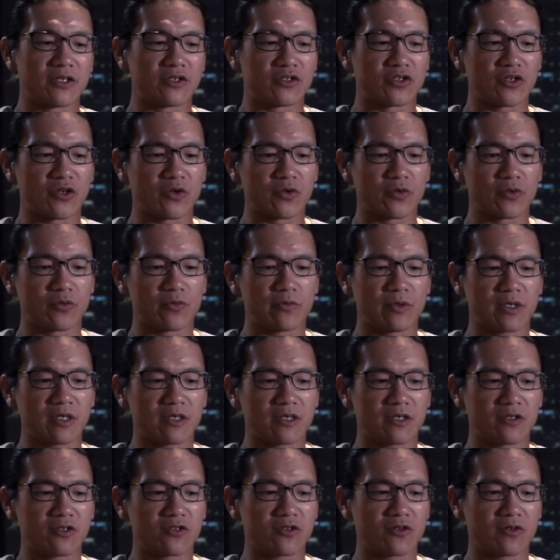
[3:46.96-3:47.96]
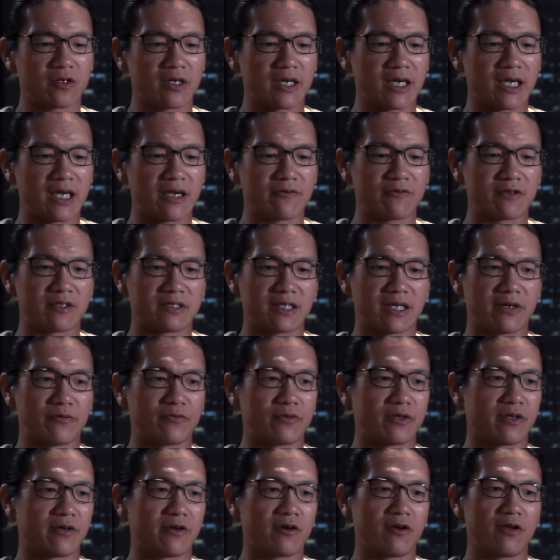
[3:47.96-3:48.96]
And so one concern I have is that
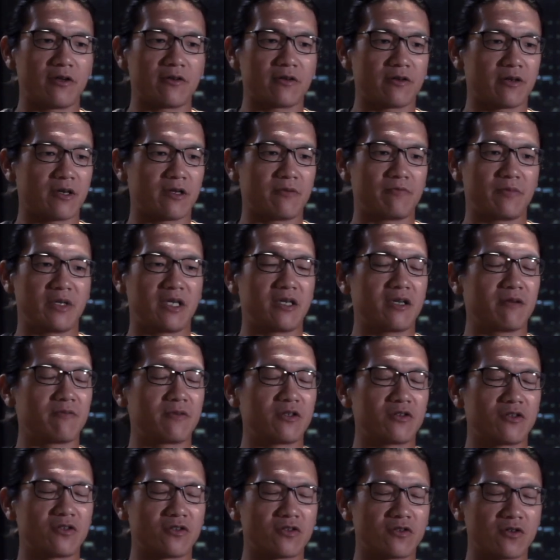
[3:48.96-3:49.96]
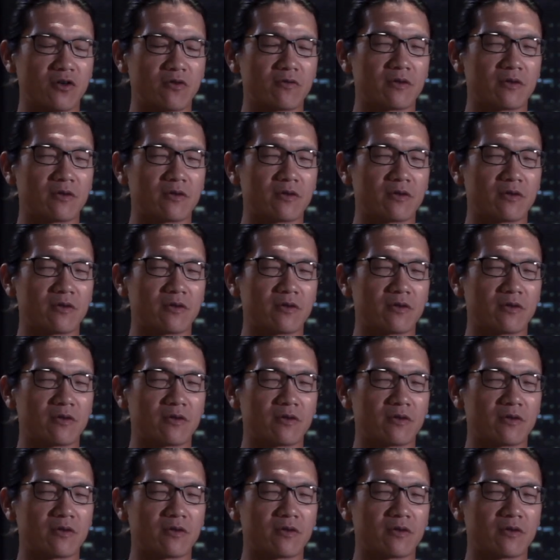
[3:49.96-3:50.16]
we're all becoming so